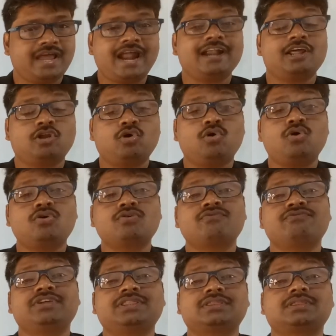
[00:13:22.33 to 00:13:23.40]
and
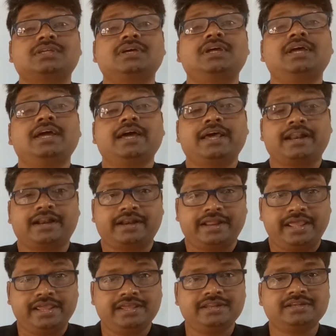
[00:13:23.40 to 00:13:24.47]
along with
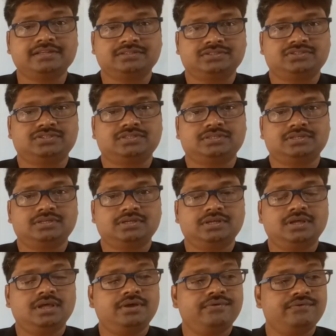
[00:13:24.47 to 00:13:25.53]
rains,
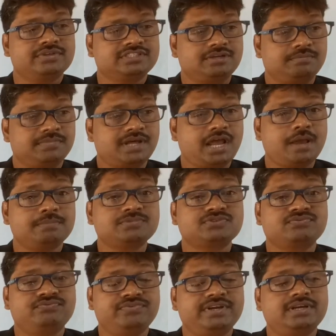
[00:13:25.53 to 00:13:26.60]

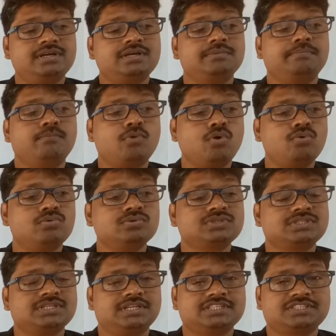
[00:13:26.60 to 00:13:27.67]
sometimes wind
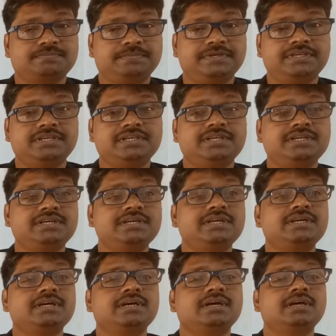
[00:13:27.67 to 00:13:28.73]
moves in a
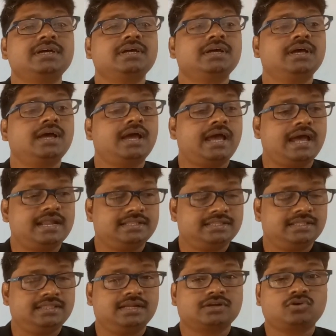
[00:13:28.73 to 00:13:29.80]
speed and
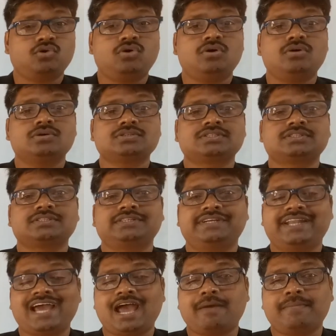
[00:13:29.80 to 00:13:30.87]
then that causes
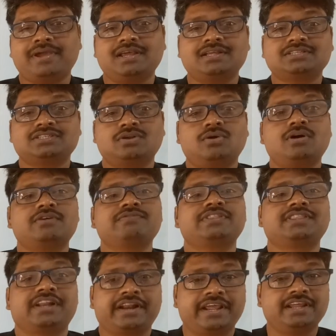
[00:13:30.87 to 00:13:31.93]
damage along
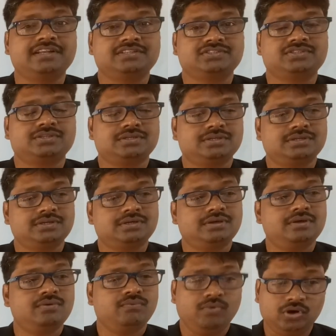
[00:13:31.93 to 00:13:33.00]
with rains.
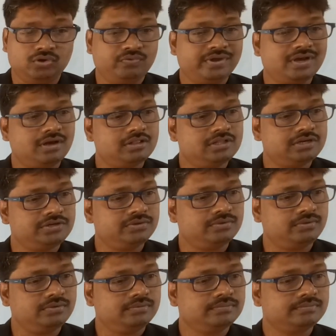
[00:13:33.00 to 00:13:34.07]
What do we call that, you
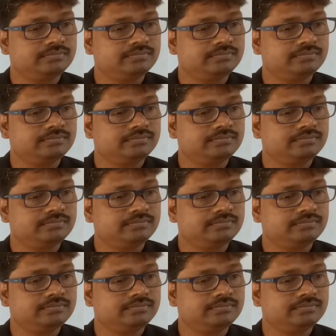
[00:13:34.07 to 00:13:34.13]
know?